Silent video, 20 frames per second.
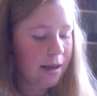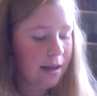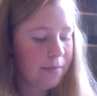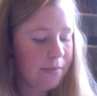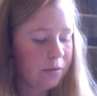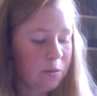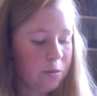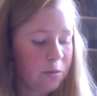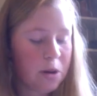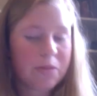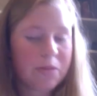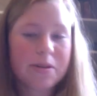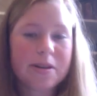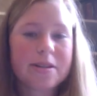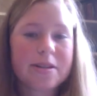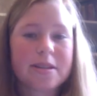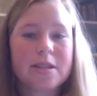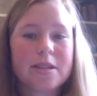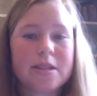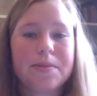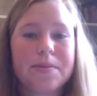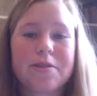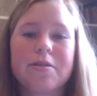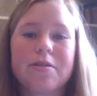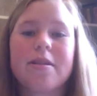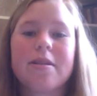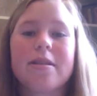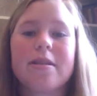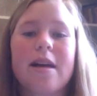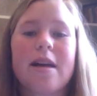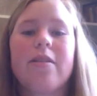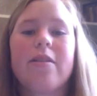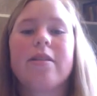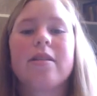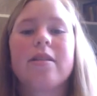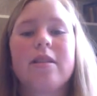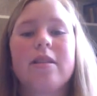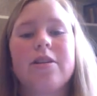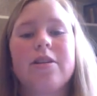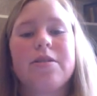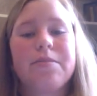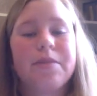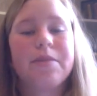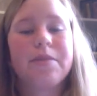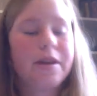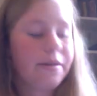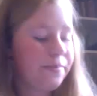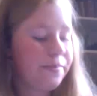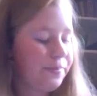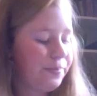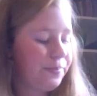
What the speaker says: but one rings especially loud and clear to me.